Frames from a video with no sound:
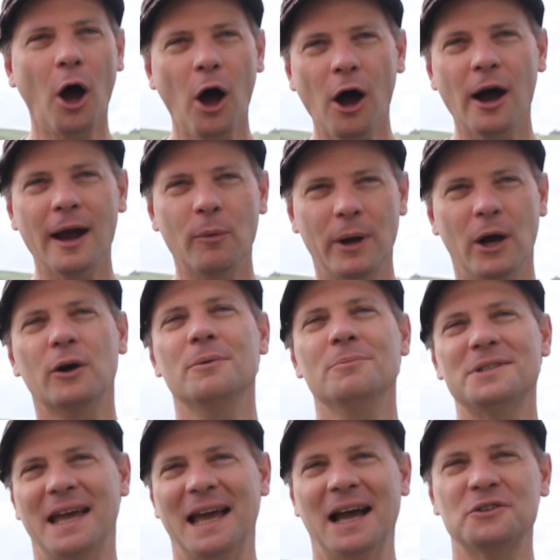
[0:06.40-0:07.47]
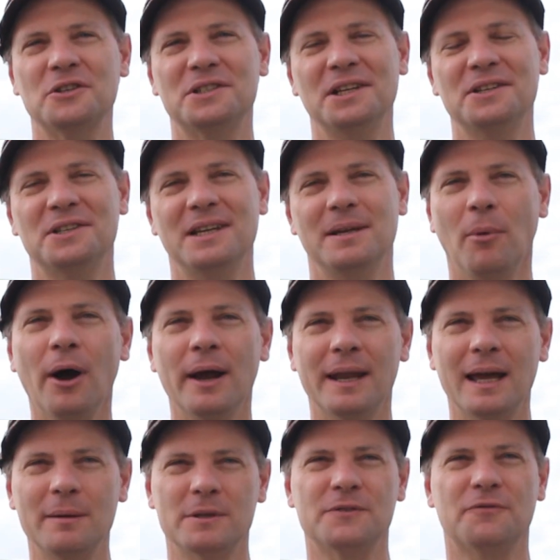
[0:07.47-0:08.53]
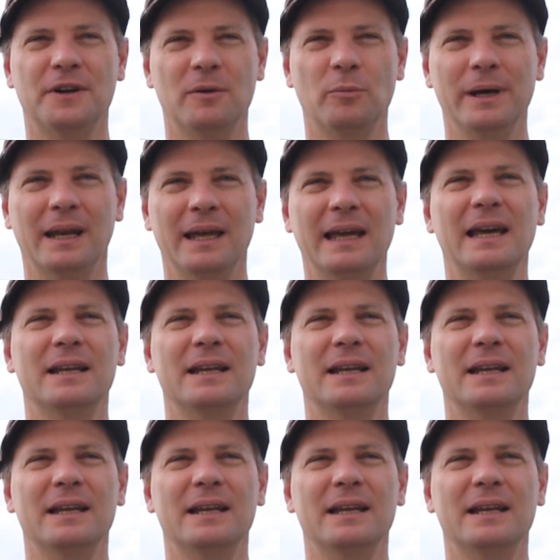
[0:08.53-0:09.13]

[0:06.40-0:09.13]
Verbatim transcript: Hi, welcome to How To D and D. My name is Fred Wheeler